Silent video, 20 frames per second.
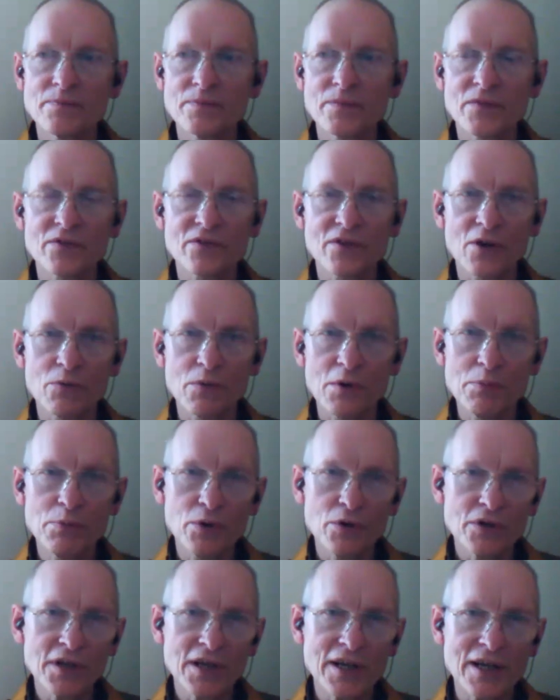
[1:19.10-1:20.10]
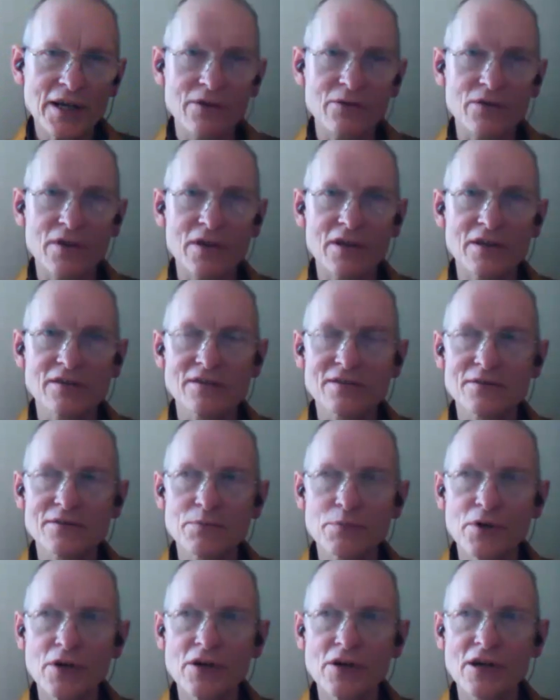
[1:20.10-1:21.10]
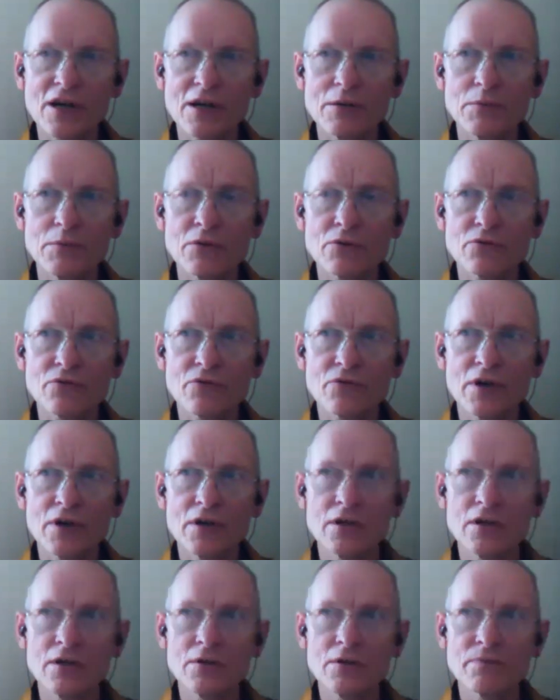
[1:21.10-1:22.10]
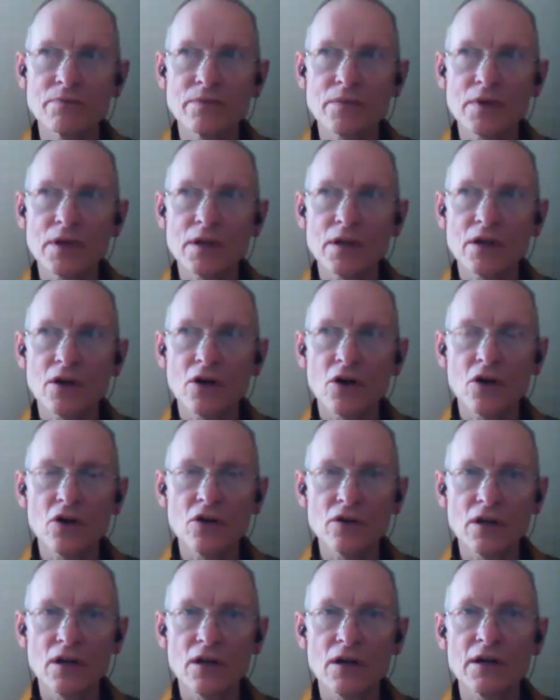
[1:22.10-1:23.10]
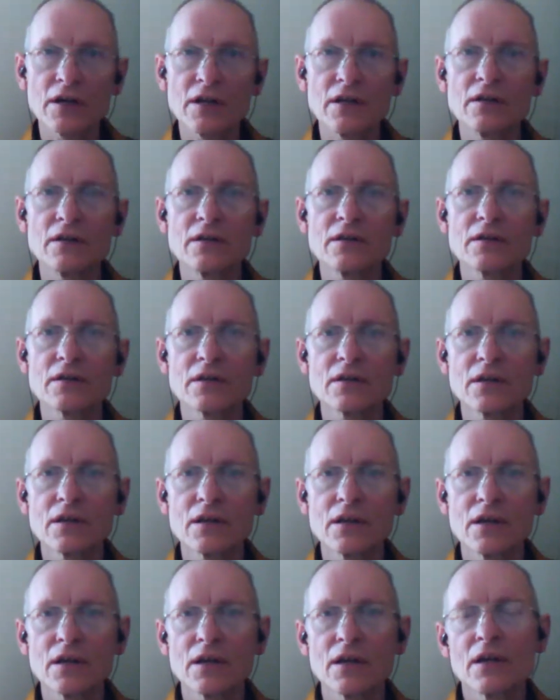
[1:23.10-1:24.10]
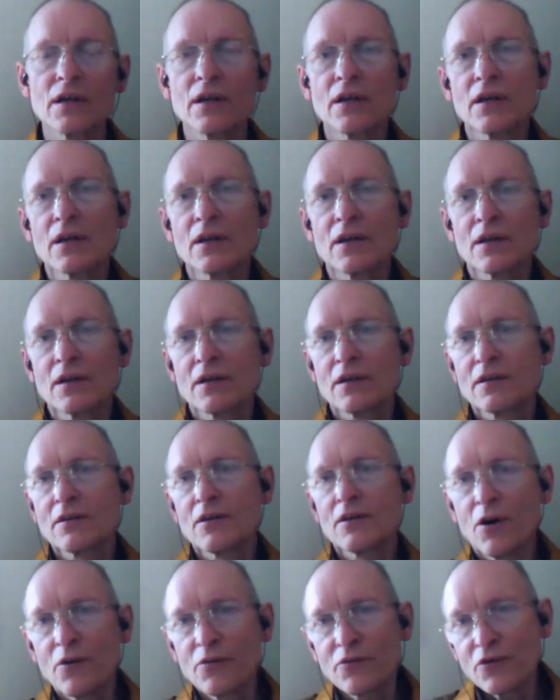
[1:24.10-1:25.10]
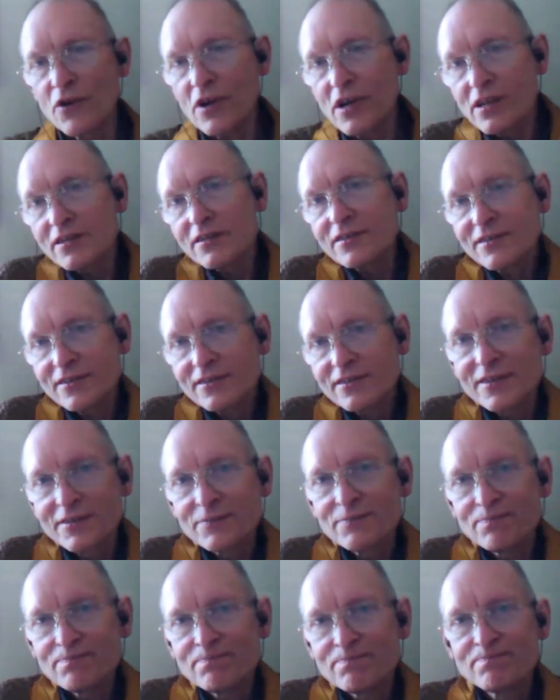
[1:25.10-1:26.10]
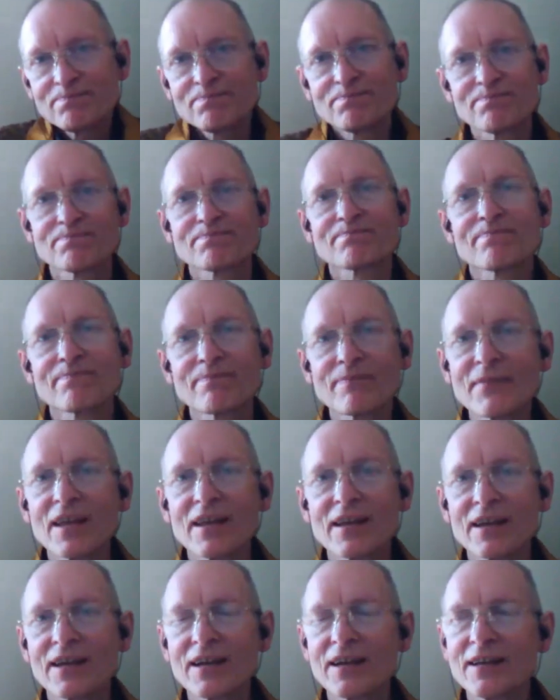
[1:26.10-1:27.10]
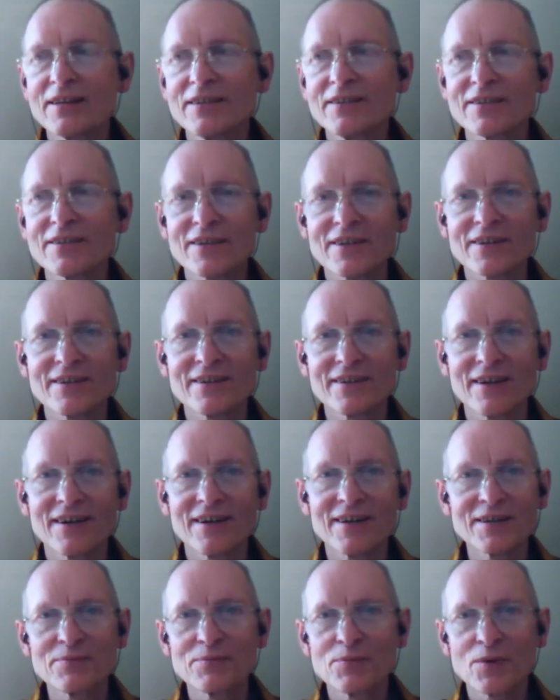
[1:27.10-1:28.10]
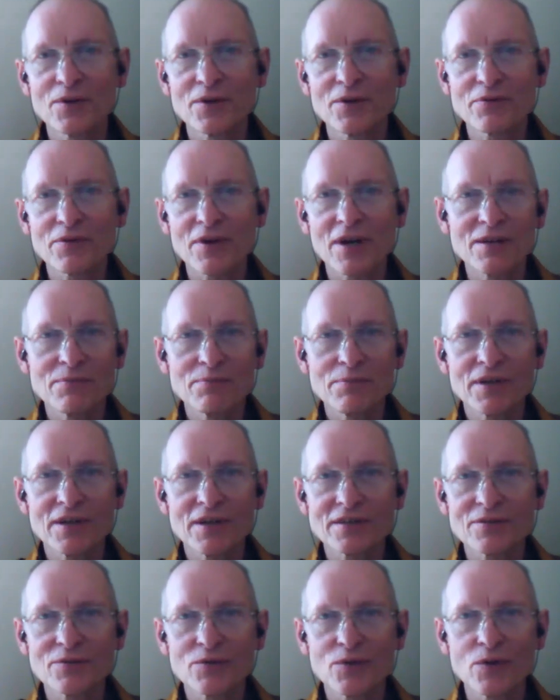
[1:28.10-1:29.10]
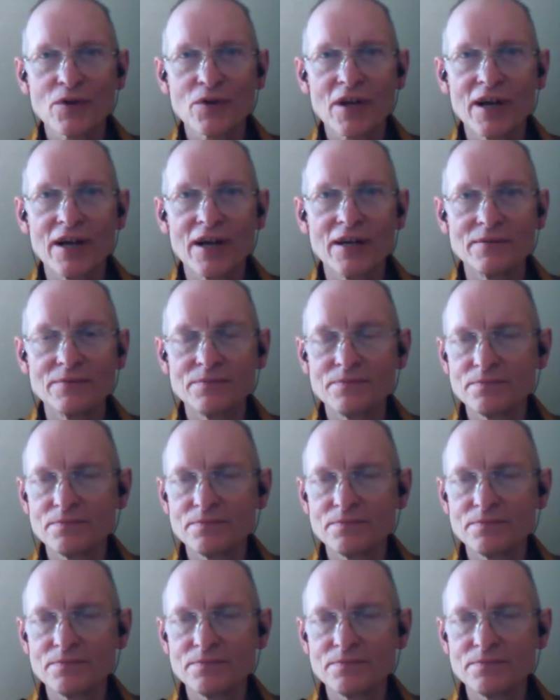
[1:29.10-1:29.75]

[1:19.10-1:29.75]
So we're putting out this program of online offerings, and I'm part of all that.